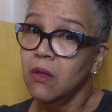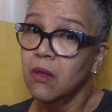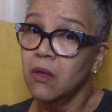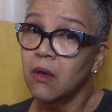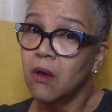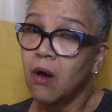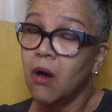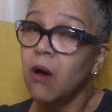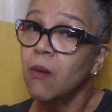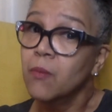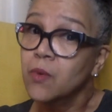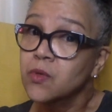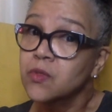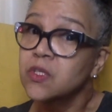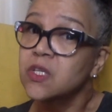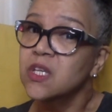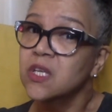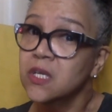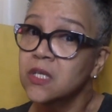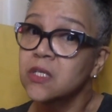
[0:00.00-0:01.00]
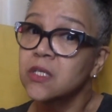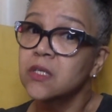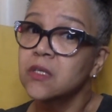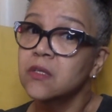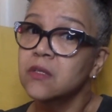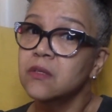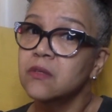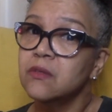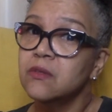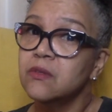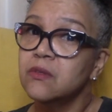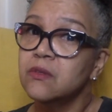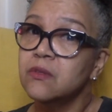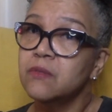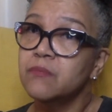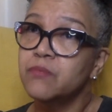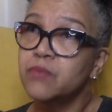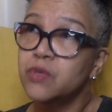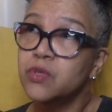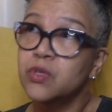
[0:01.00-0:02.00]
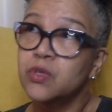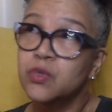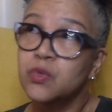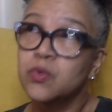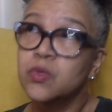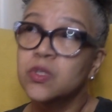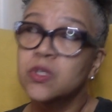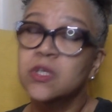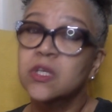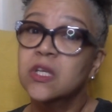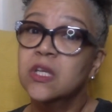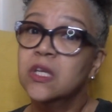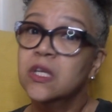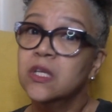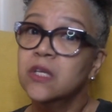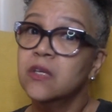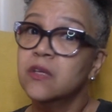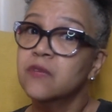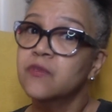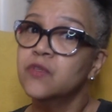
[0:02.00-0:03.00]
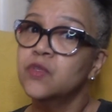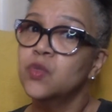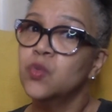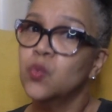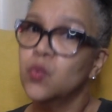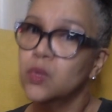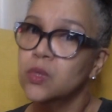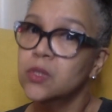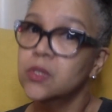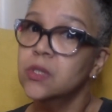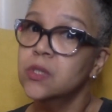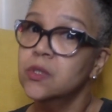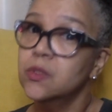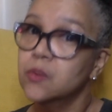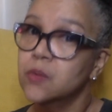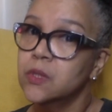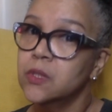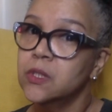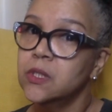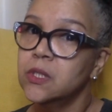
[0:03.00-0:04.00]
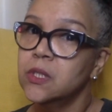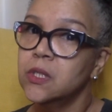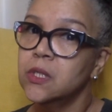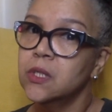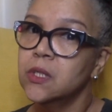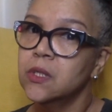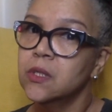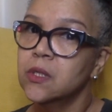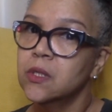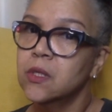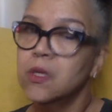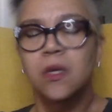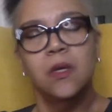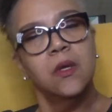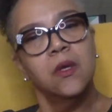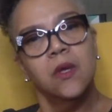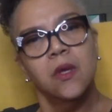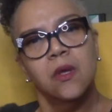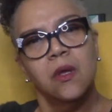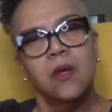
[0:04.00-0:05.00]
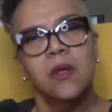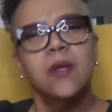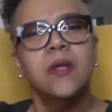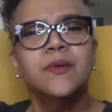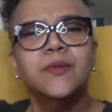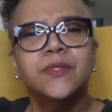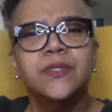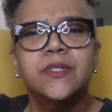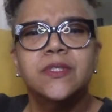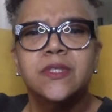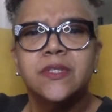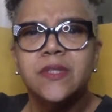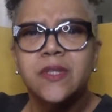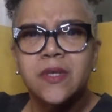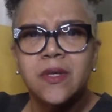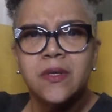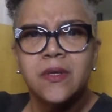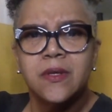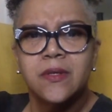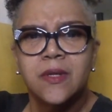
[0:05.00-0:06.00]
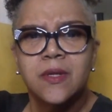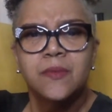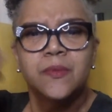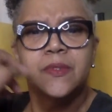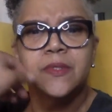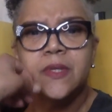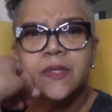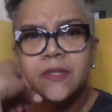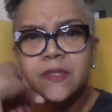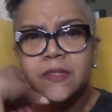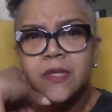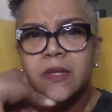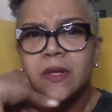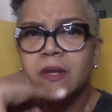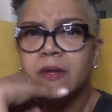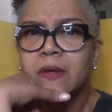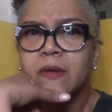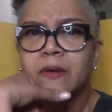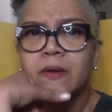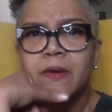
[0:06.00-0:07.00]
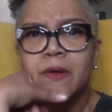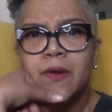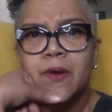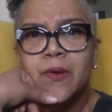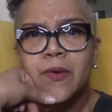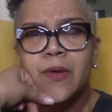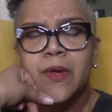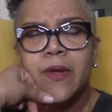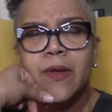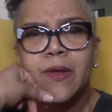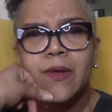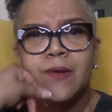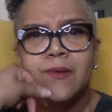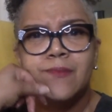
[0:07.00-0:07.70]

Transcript: Almost the end, pushing towards the end of 2020. And I was just thinking, I was just like, oh, okay.